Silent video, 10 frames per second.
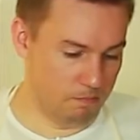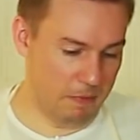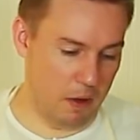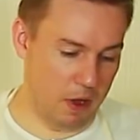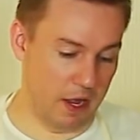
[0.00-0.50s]

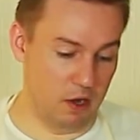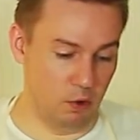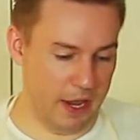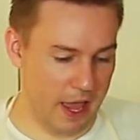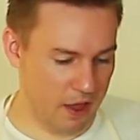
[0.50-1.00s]
Bawang and
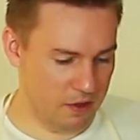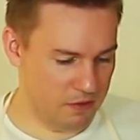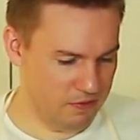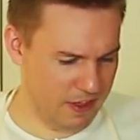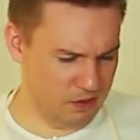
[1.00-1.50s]
luya.
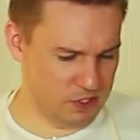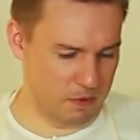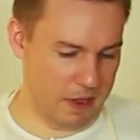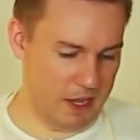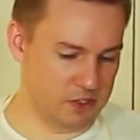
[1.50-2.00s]
That looks
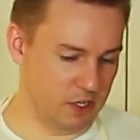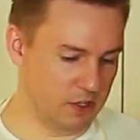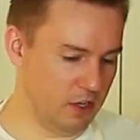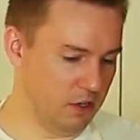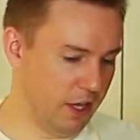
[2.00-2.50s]
amazing.
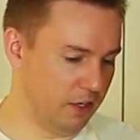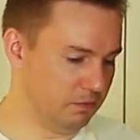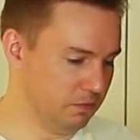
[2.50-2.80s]
Take a look at that.